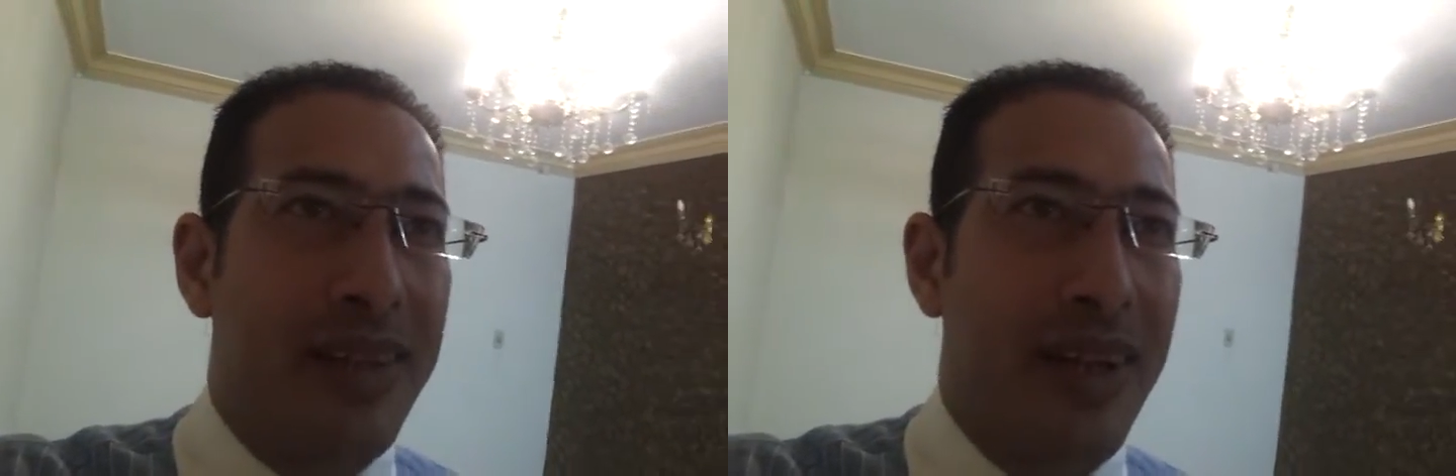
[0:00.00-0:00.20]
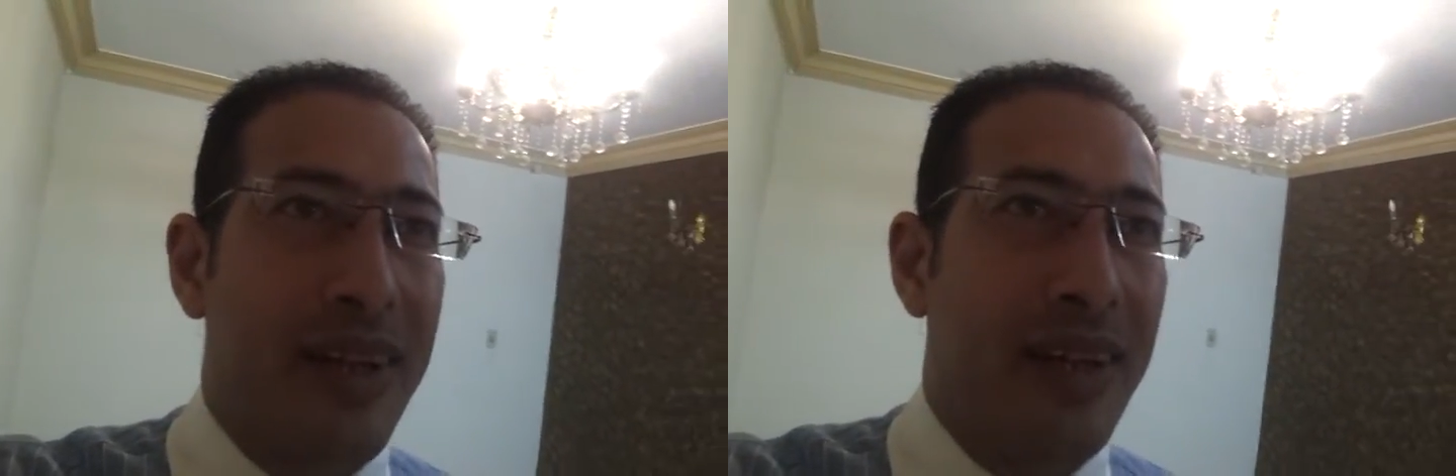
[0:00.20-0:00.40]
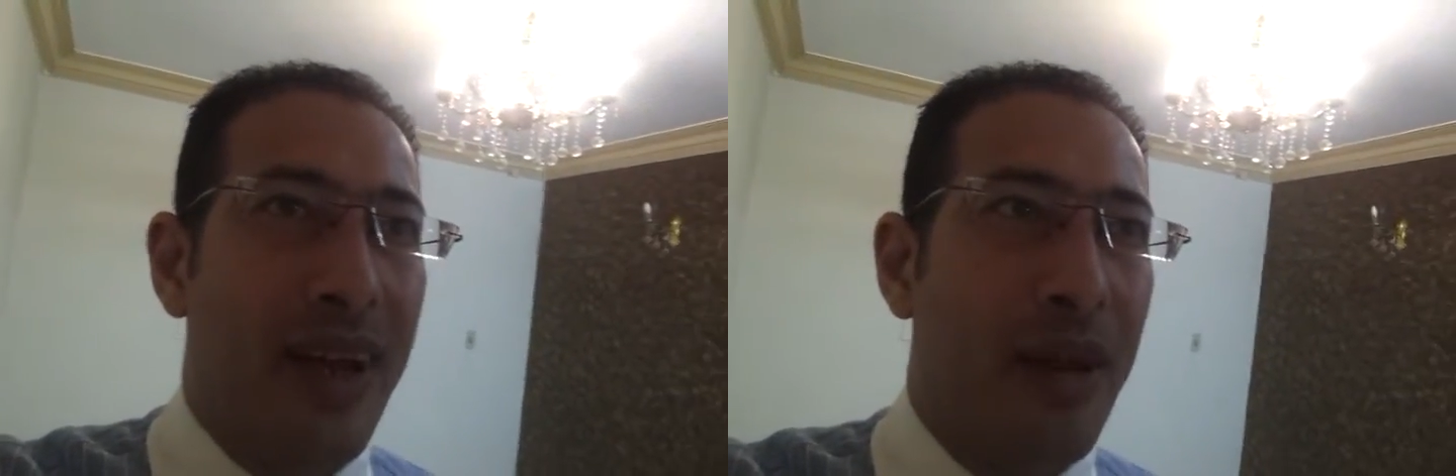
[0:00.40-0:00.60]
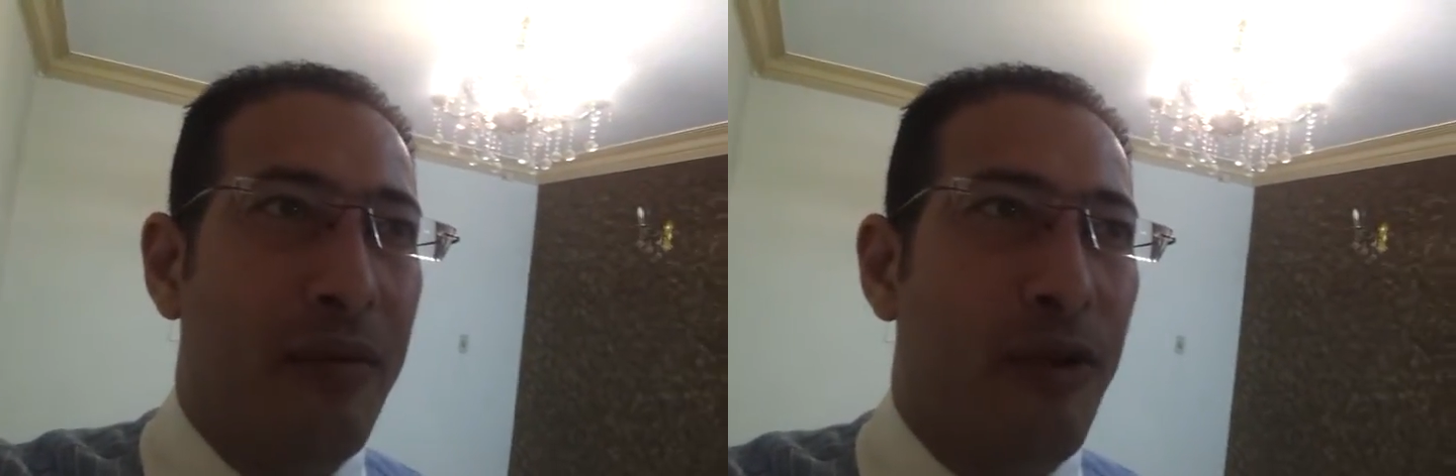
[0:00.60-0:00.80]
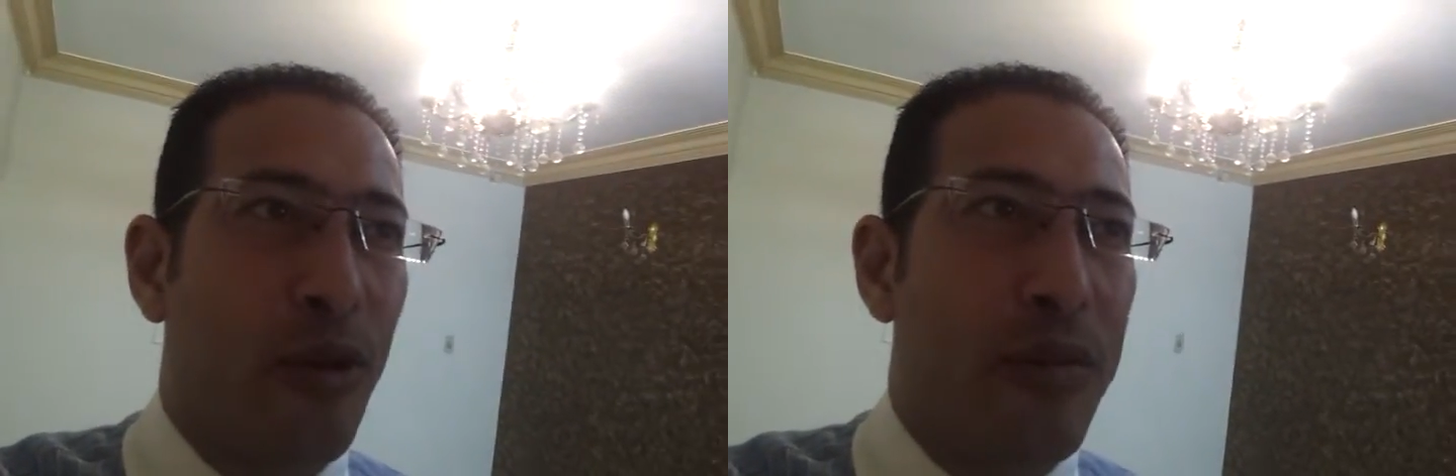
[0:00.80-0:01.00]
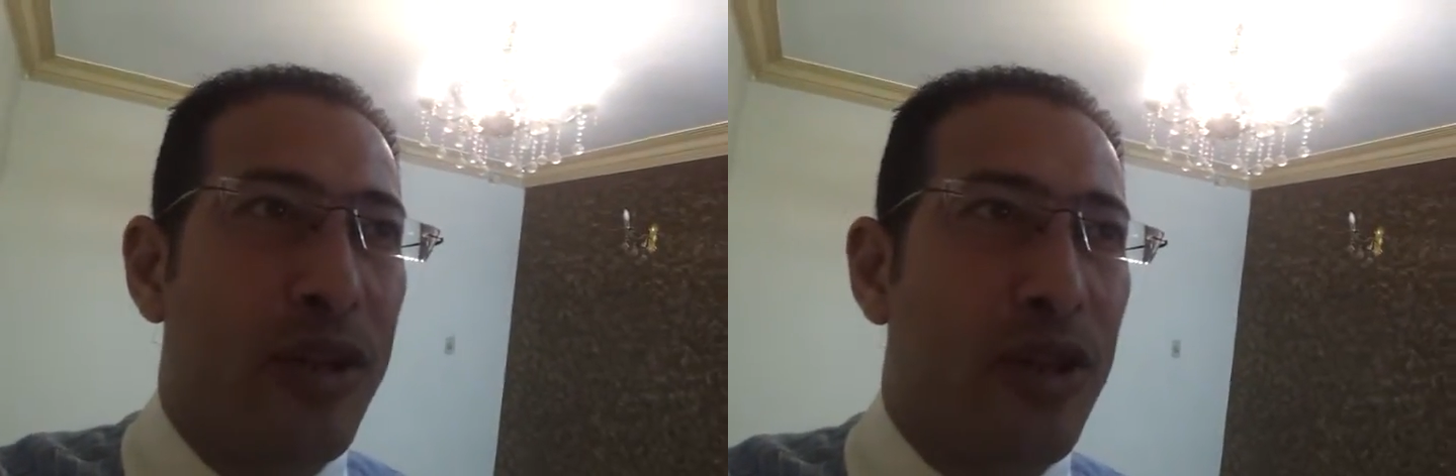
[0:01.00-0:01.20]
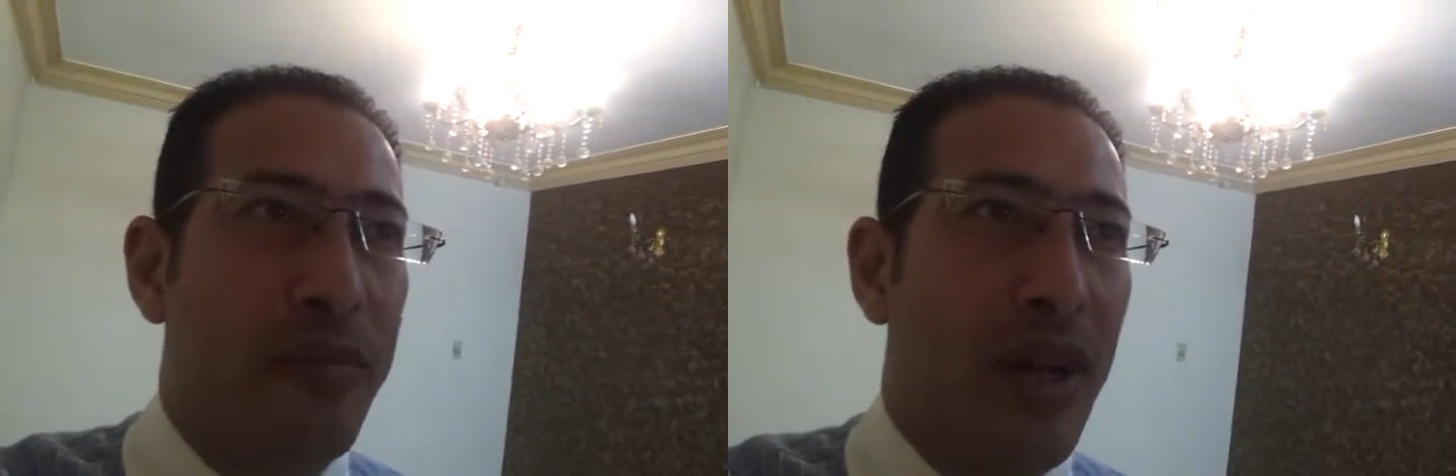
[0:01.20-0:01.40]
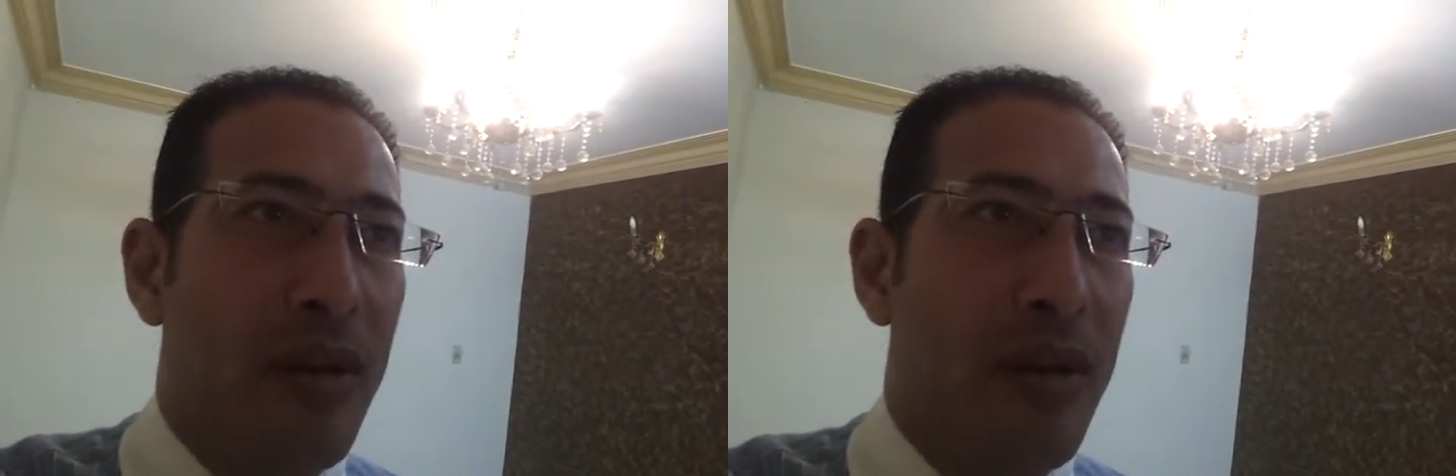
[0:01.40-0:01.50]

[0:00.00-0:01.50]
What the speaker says: Zaki. I am from Egypt.